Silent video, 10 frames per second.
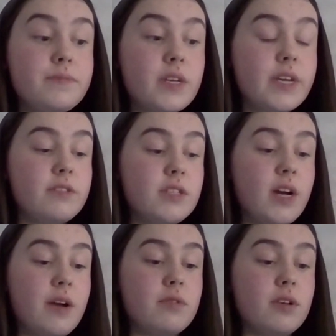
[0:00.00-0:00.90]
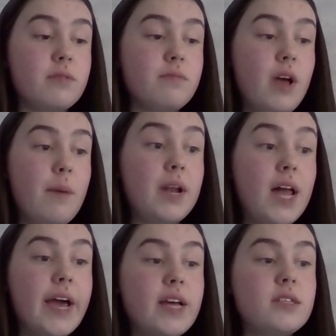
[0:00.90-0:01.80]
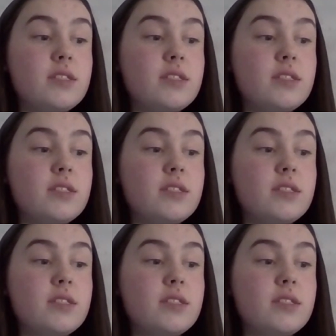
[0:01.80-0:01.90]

It gives you time to apply it